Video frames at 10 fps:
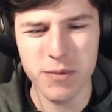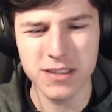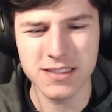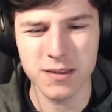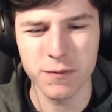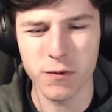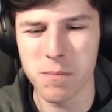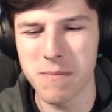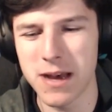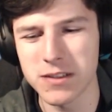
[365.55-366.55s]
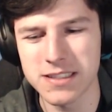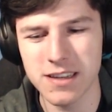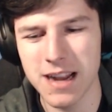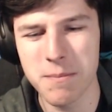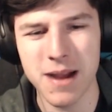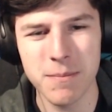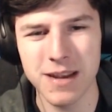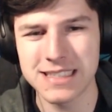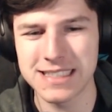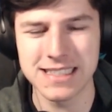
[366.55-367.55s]
But for Melter and Mind
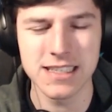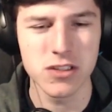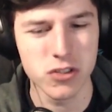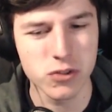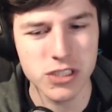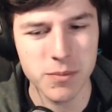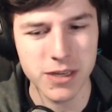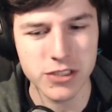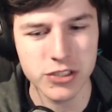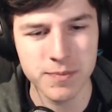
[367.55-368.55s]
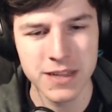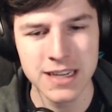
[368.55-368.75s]
Blast, it didn't do so much.